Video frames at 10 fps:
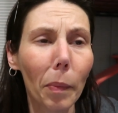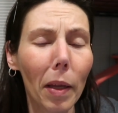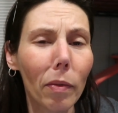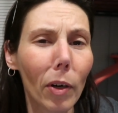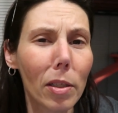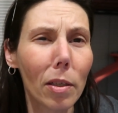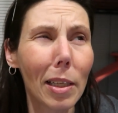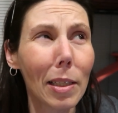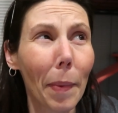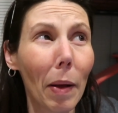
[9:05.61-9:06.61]
a month runs you,
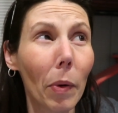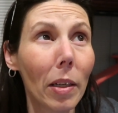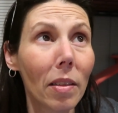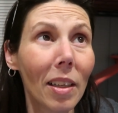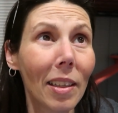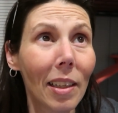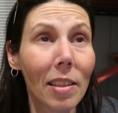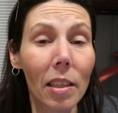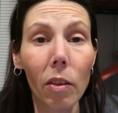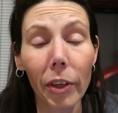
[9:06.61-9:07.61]
that's about what?
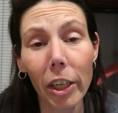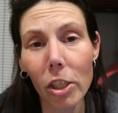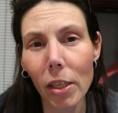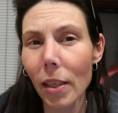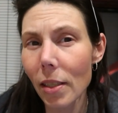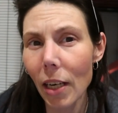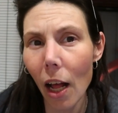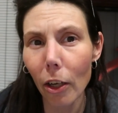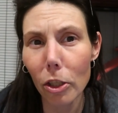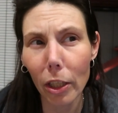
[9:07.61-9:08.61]
Let's see,
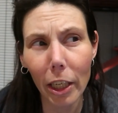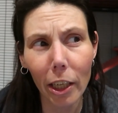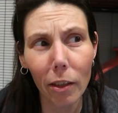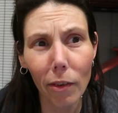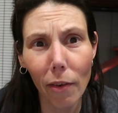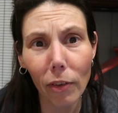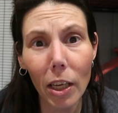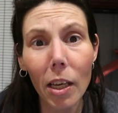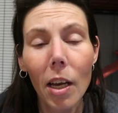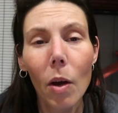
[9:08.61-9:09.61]
$360 a year
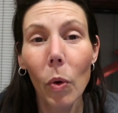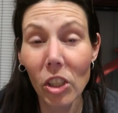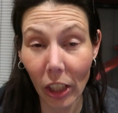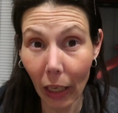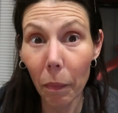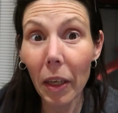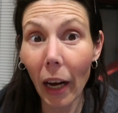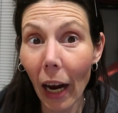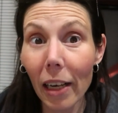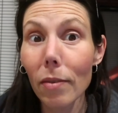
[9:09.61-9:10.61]
roughly, which can be
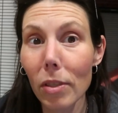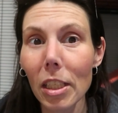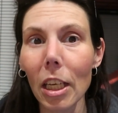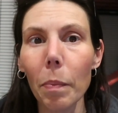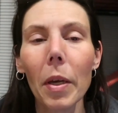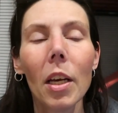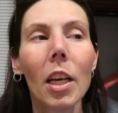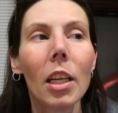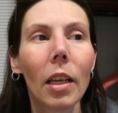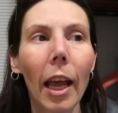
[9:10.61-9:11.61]
kind of steep.
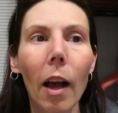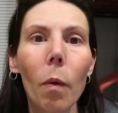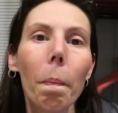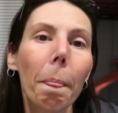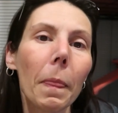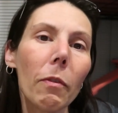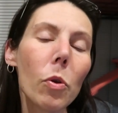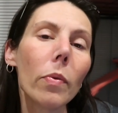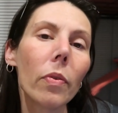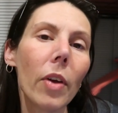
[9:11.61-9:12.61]
Now, if
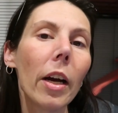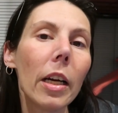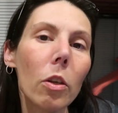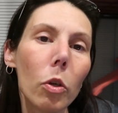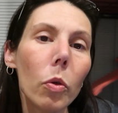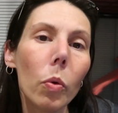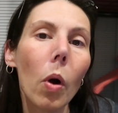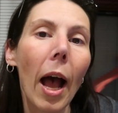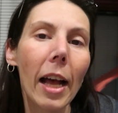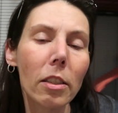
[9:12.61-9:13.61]
you have a ferret
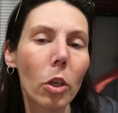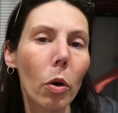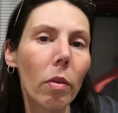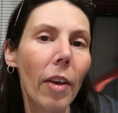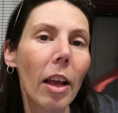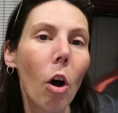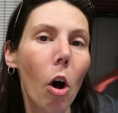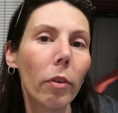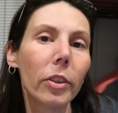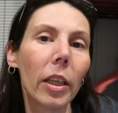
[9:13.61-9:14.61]
who has to go to the vet
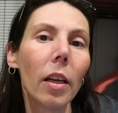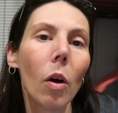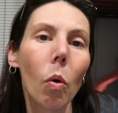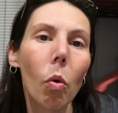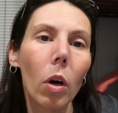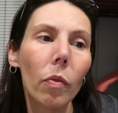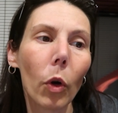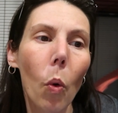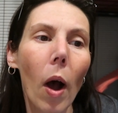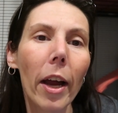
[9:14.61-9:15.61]
often or
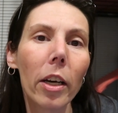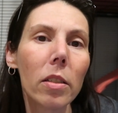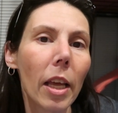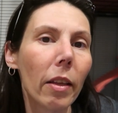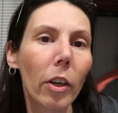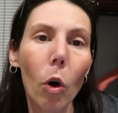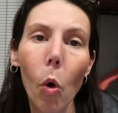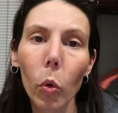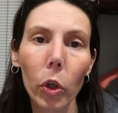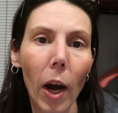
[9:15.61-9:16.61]
requires, like they're
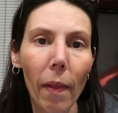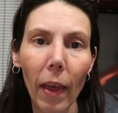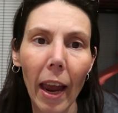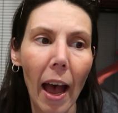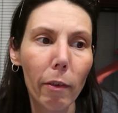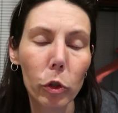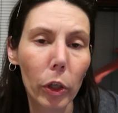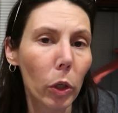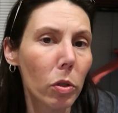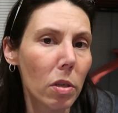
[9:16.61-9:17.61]
older and they have
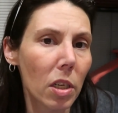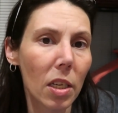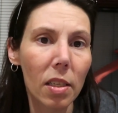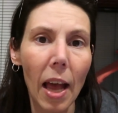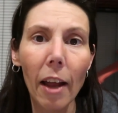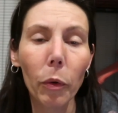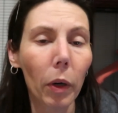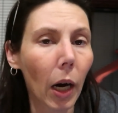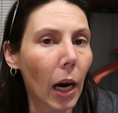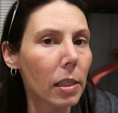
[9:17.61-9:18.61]
adrenal disease and you
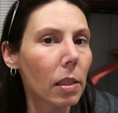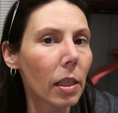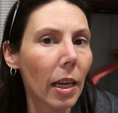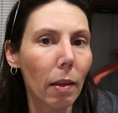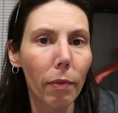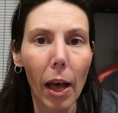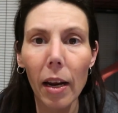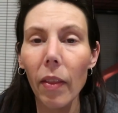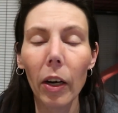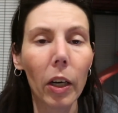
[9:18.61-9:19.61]
are constantly at the
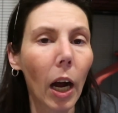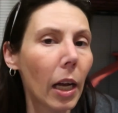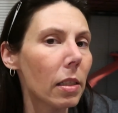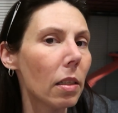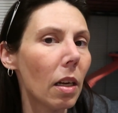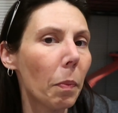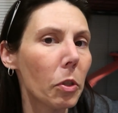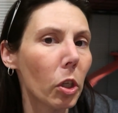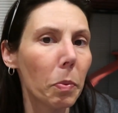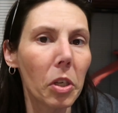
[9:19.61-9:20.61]
vet and they are constantly needing
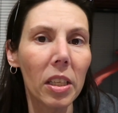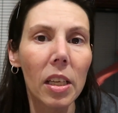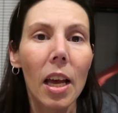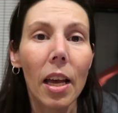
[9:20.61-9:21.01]
prescriptions,